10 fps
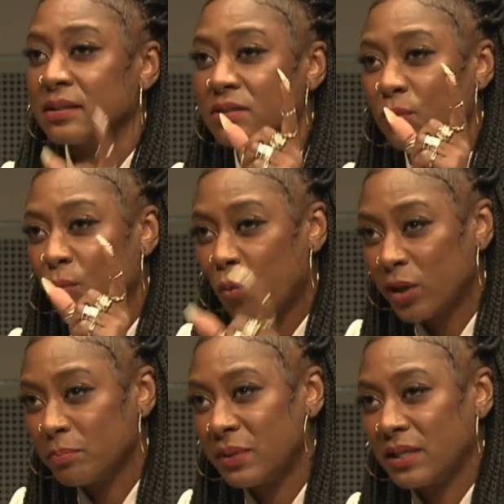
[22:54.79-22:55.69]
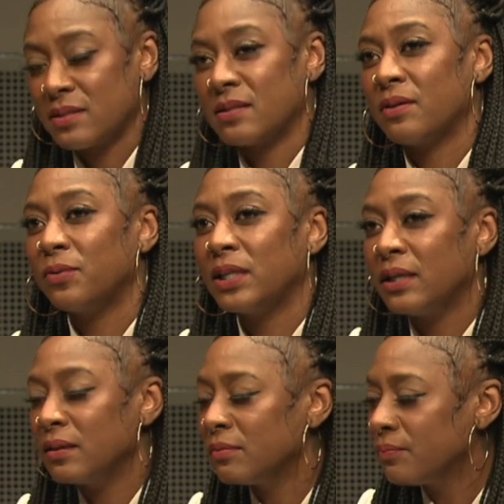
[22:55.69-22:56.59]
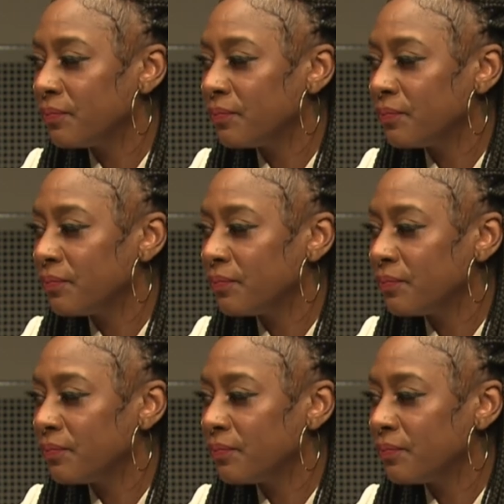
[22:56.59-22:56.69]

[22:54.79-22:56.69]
It's one piece that we need.